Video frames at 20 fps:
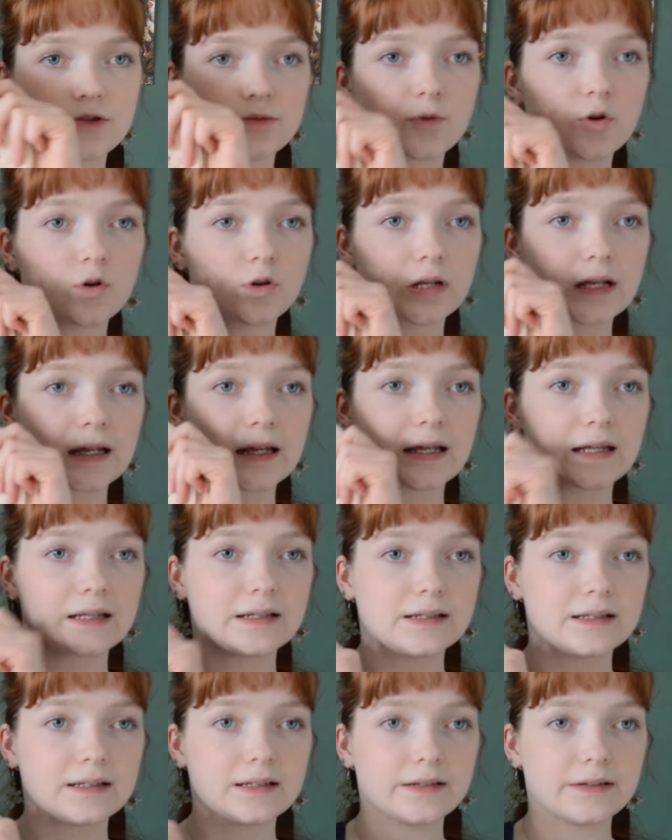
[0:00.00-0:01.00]
small,
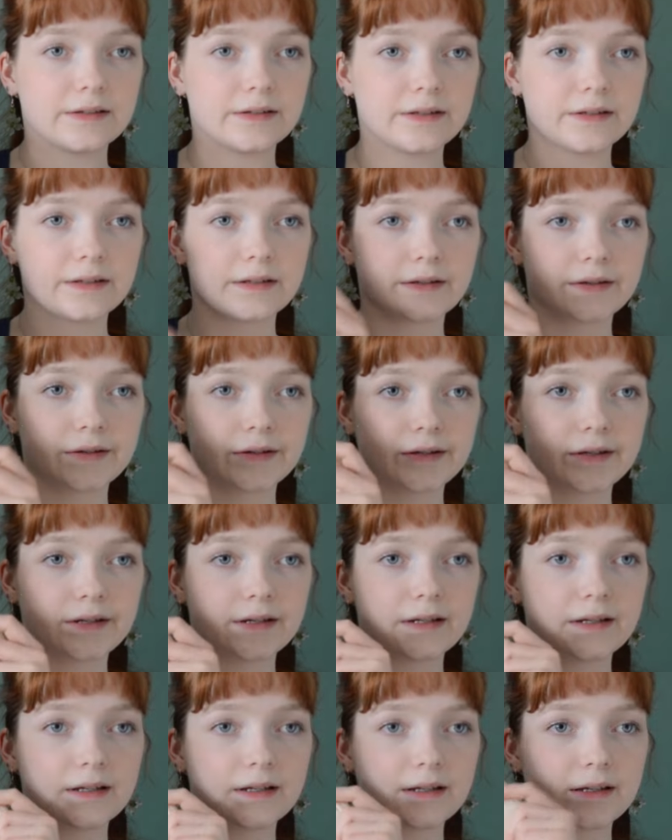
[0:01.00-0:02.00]
and
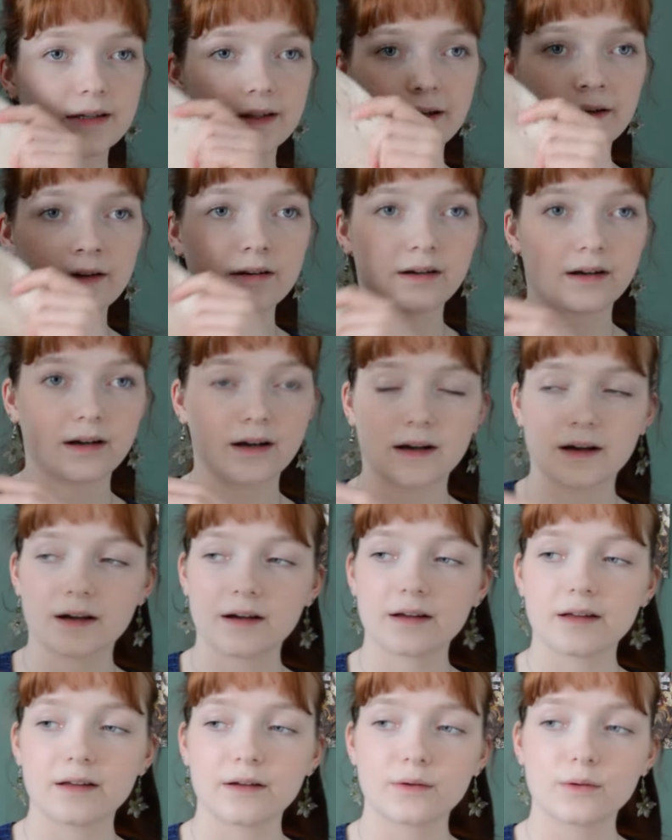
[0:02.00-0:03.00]
yeah,
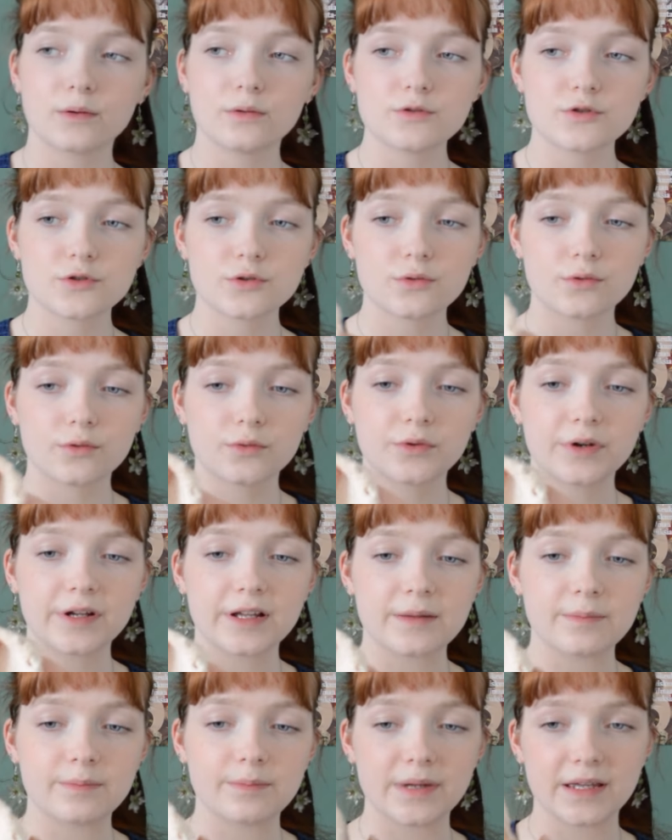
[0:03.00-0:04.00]
I also
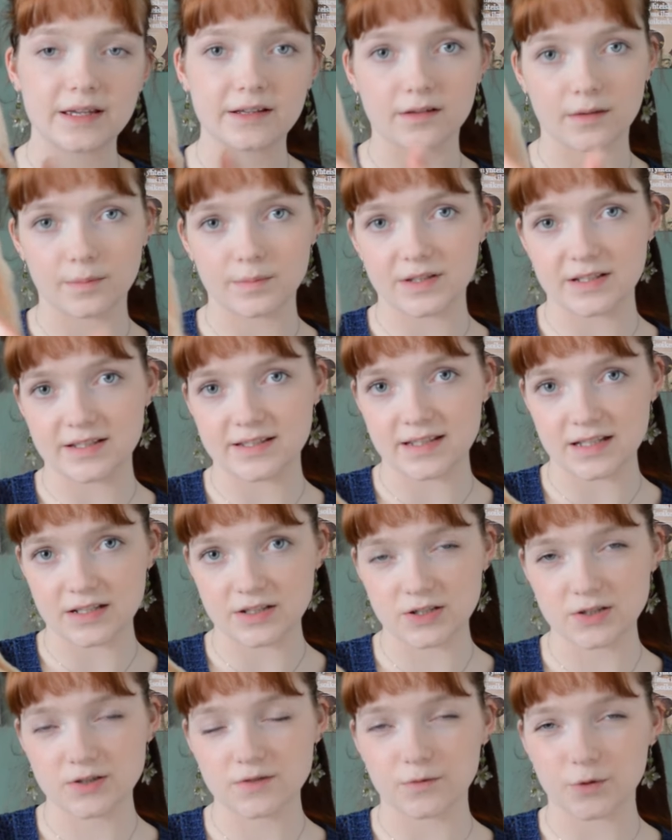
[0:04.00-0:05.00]
already picked up the
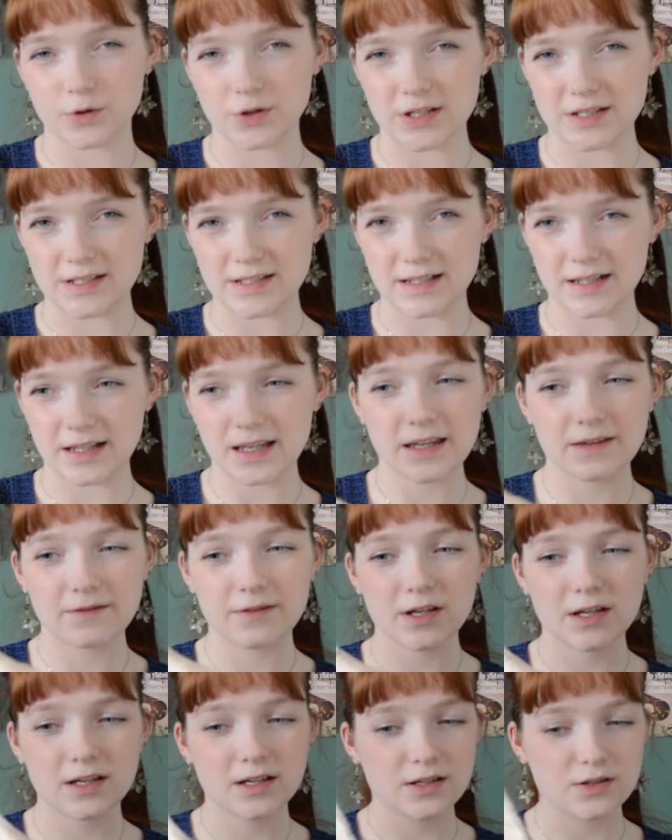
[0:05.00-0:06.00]
stitches for the sleeve,
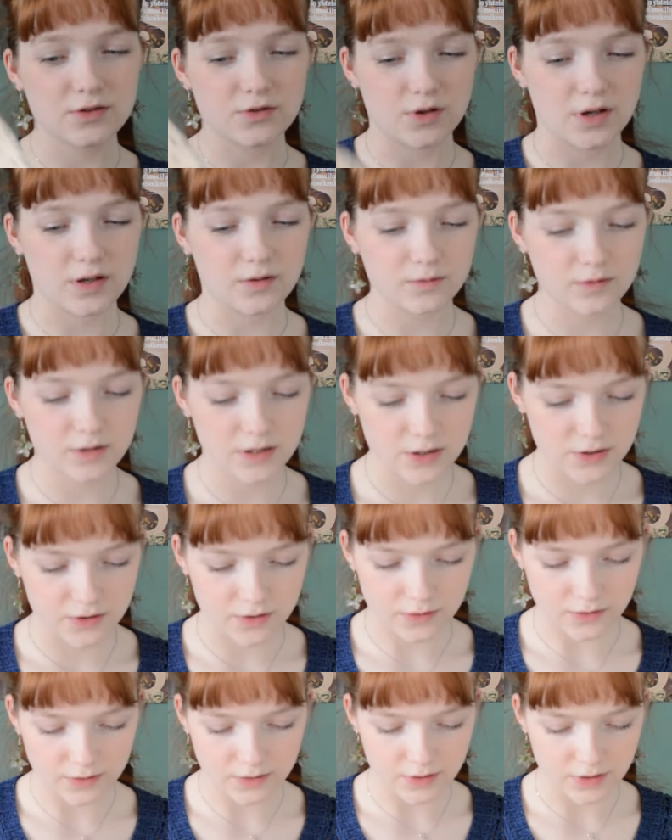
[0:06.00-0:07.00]
so I only
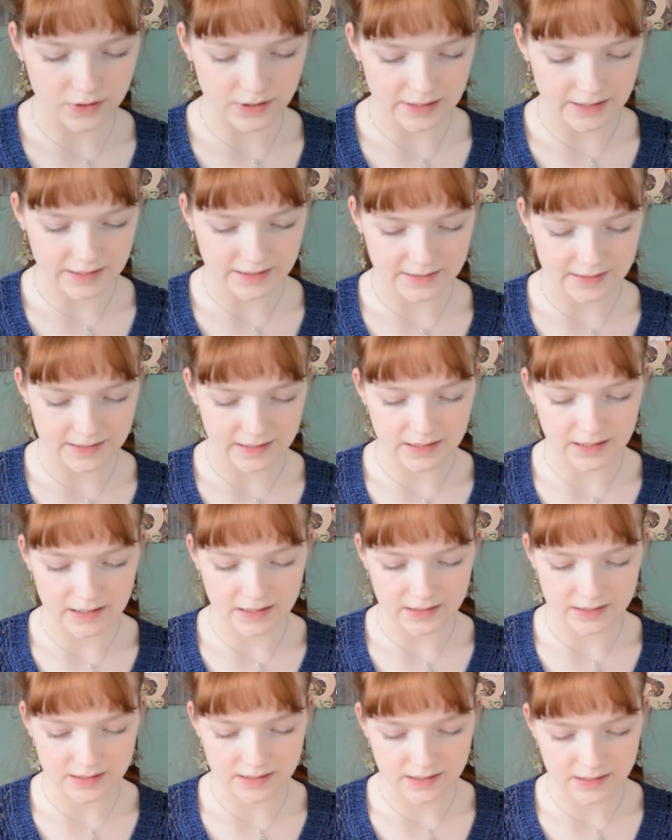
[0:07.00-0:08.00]
should knit
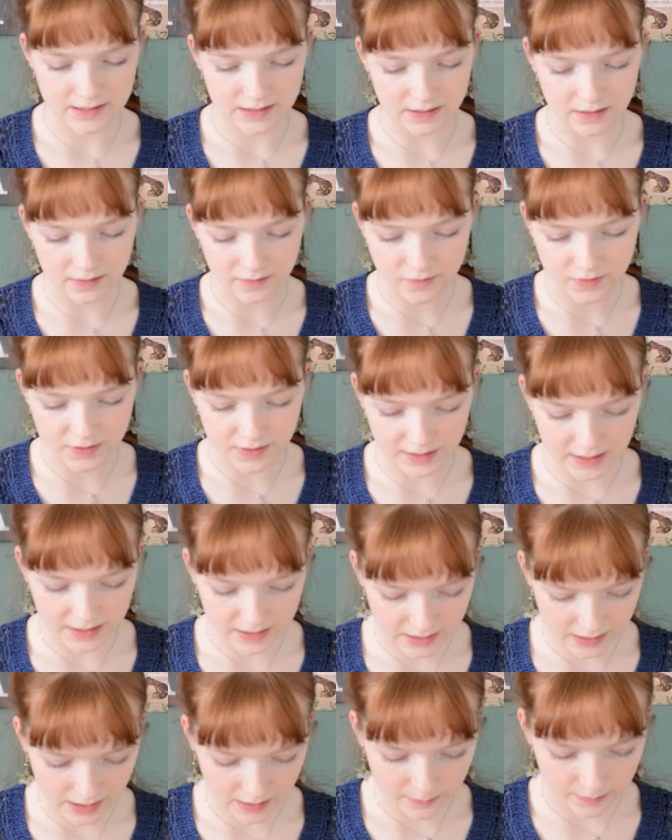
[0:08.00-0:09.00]
this kind of sleeve
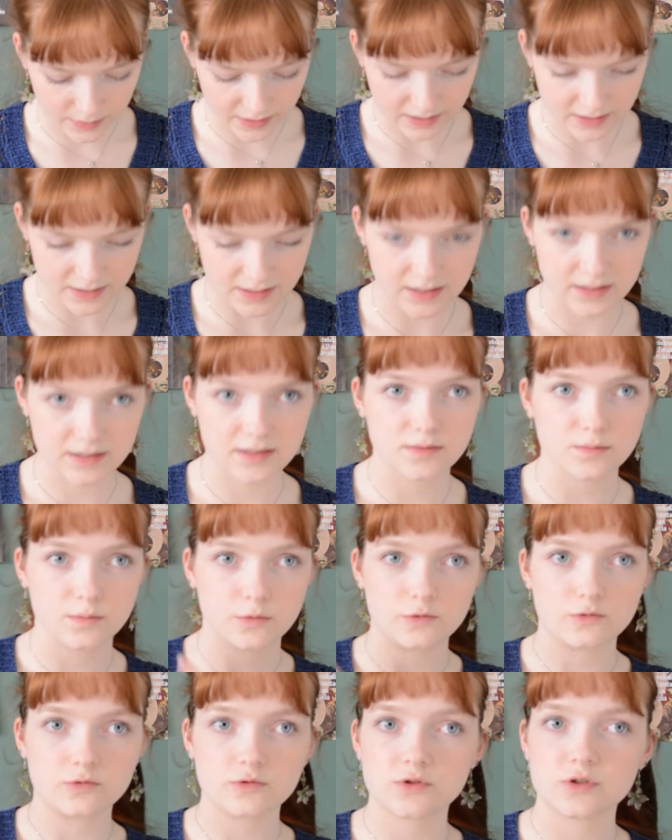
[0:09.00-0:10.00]
cap because it's
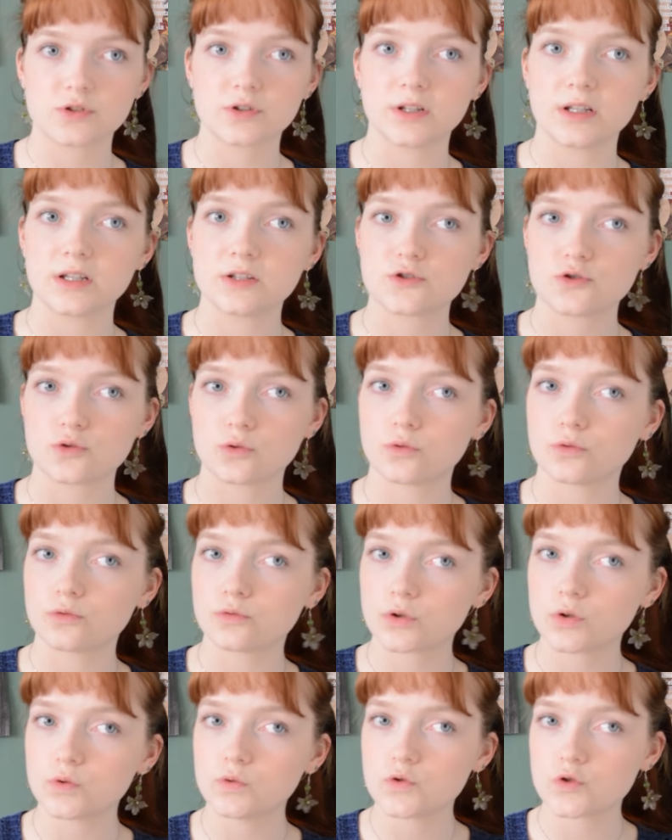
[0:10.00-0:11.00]
mostly short
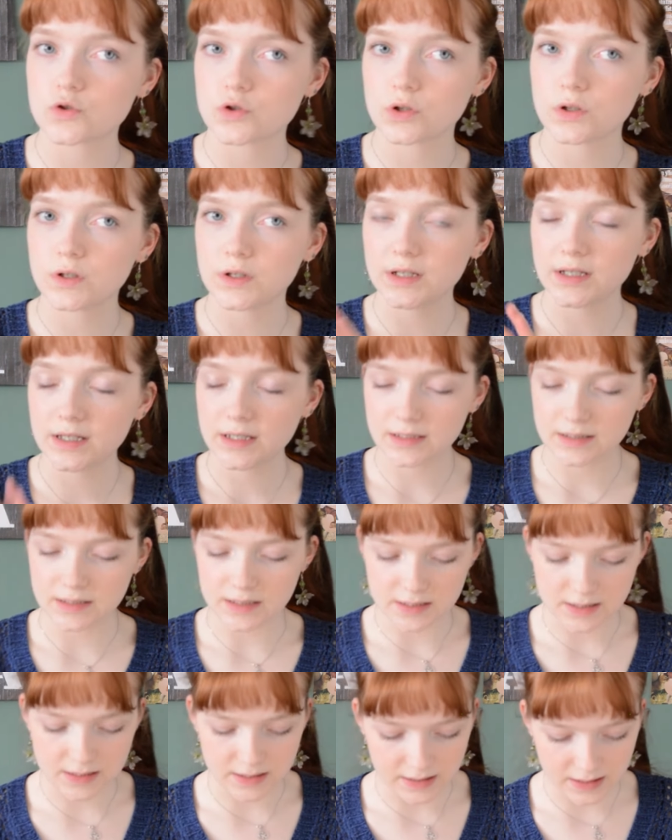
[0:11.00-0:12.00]
rows,
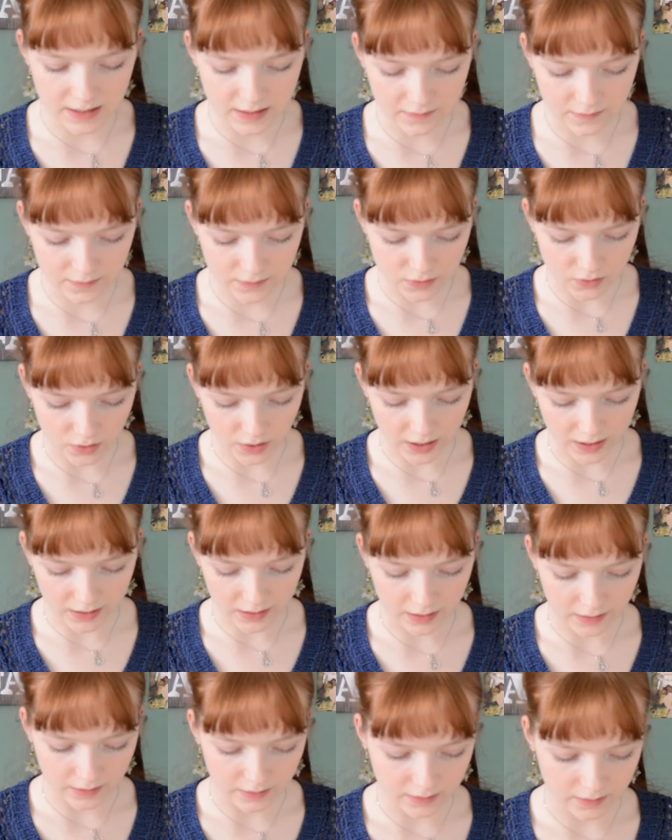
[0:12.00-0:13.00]
the sleeve, so
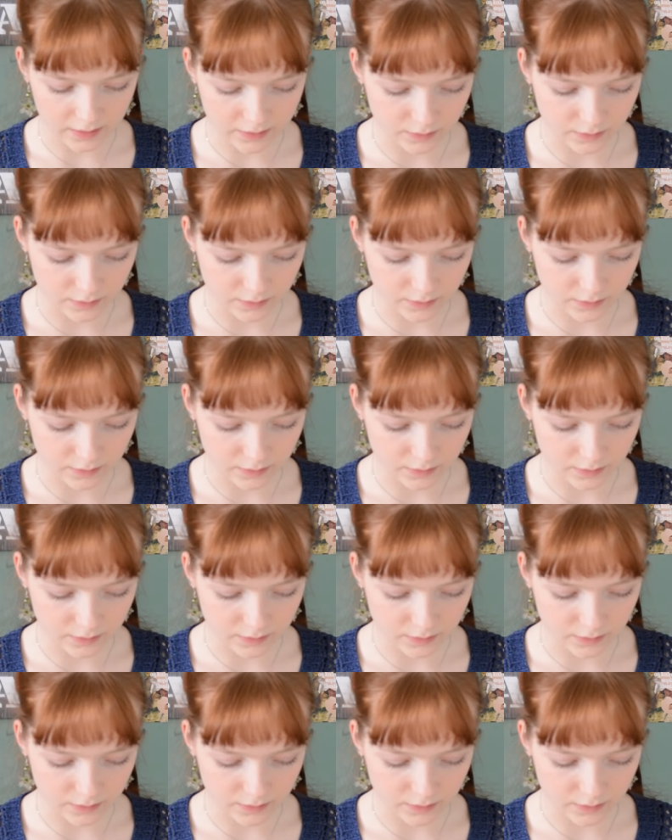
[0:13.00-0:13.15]
I